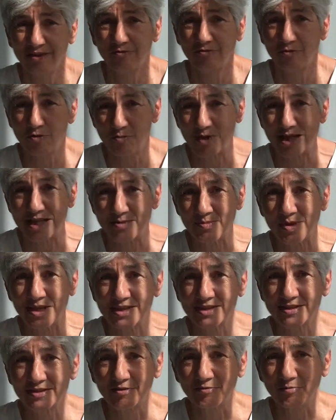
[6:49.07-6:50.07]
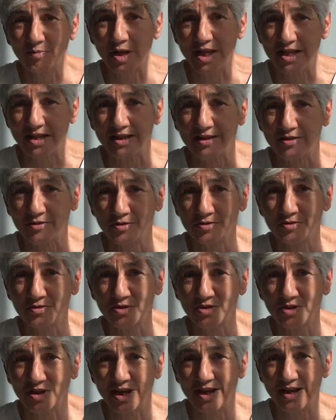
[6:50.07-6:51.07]
for Mathematics of
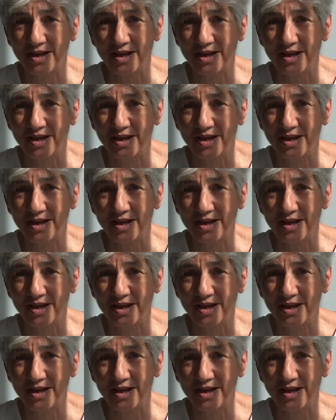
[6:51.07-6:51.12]
Earth.